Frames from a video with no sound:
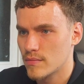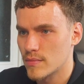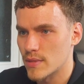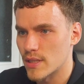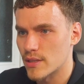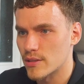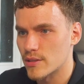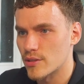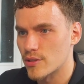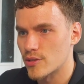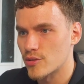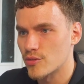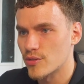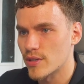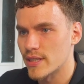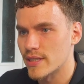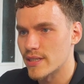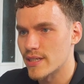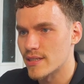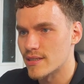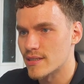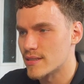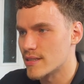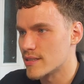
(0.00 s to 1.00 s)
And I could create
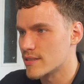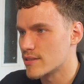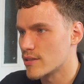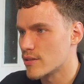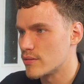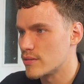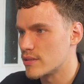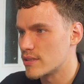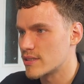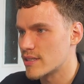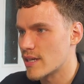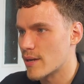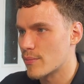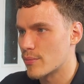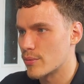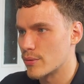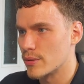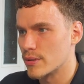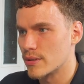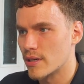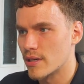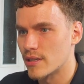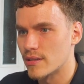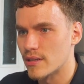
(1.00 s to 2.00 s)
this as its own
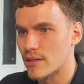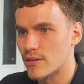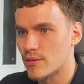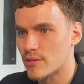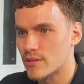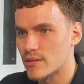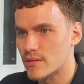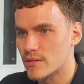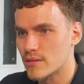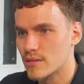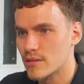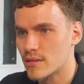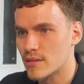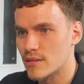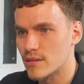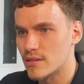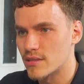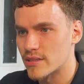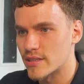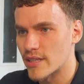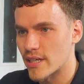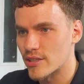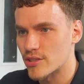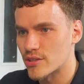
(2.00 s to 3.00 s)
separate kind of little
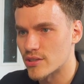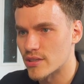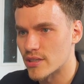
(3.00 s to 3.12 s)
section